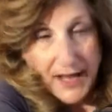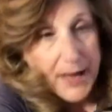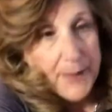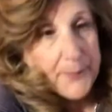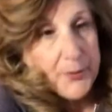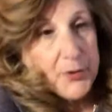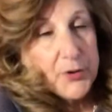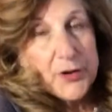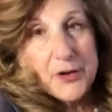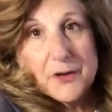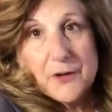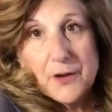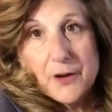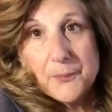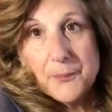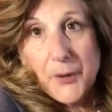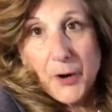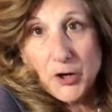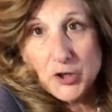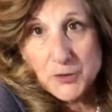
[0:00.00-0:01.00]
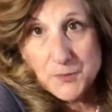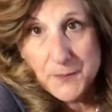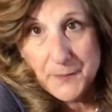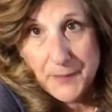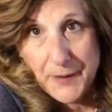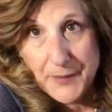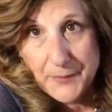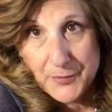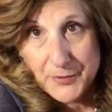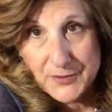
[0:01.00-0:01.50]
I put parchment
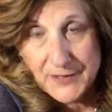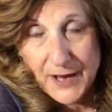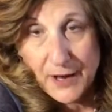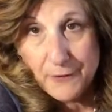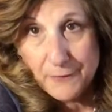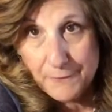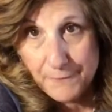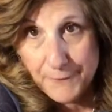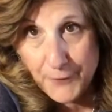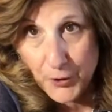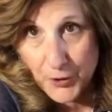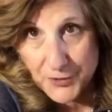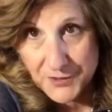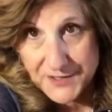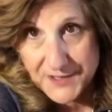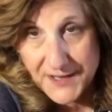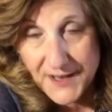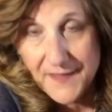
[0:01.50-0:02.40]
paper down first,